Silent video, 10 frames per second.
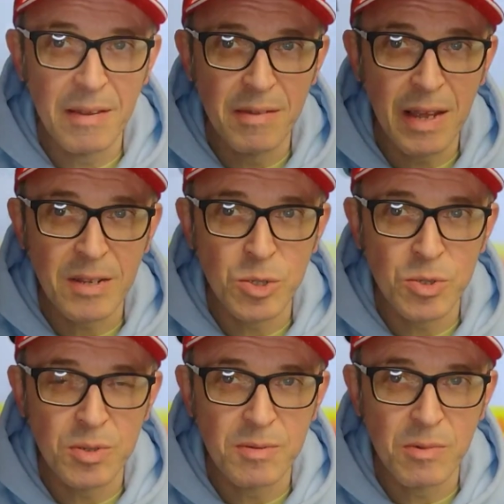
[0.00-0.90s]

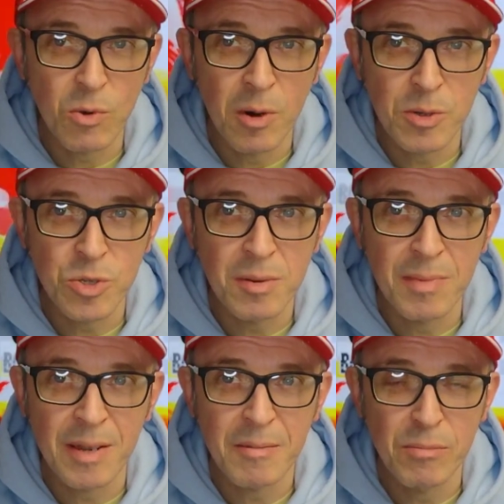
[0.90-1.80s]
that's quite
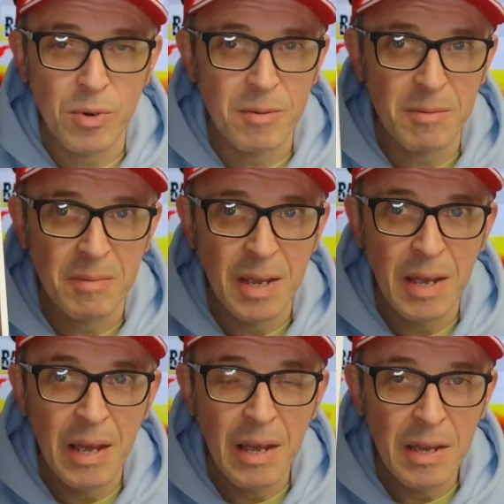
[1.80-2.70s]
similar. But
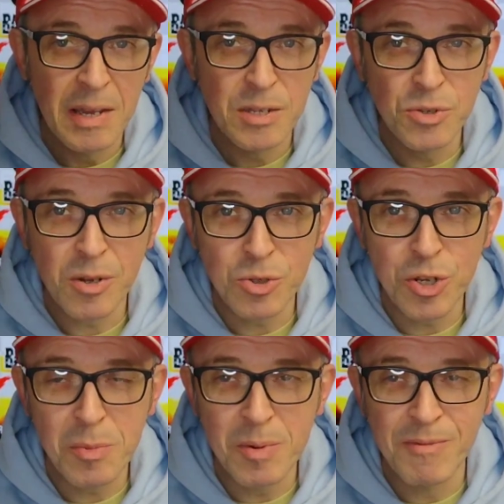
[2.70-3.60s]
it's not
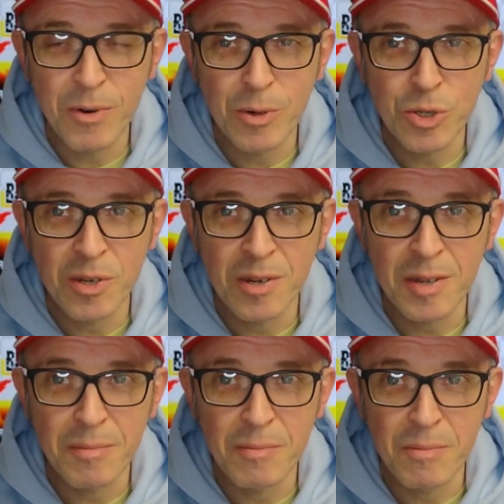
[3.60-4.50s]
cheap, unfortunately,